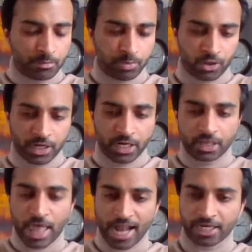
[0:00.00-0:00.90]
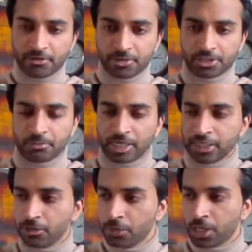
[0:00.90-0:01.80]
political activism. I
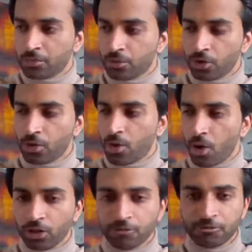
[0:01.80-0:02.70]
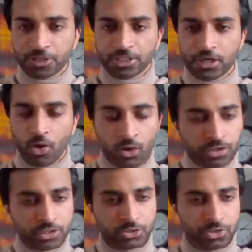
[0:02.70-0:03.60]
think all of us, all
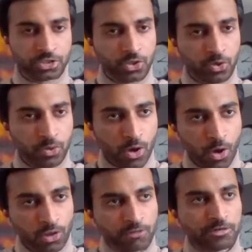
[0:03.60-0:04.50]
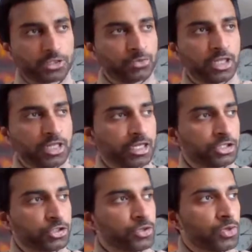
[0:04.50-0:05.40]
the students, all of us really
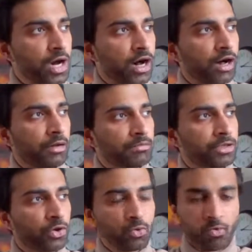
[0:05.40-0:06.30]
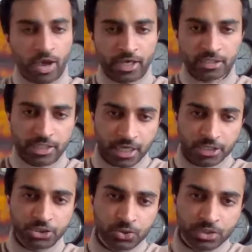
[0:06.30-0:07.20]
need to raise the
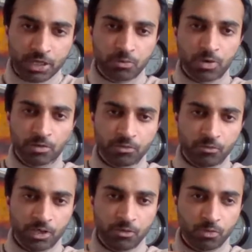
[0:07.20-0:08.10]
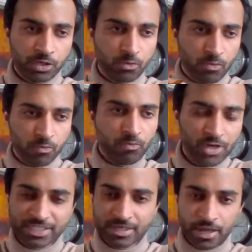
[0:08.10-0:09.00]
issues that we
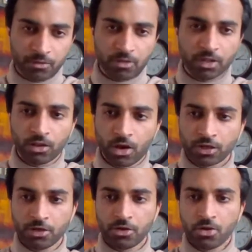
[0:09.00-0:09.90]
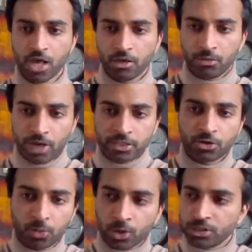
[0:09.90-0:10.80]
resonate with a lot. Raise
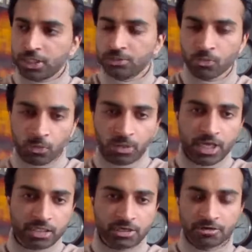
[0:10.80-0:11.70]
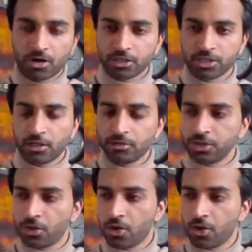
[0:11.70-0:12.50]
our voices, mobilize ourselves.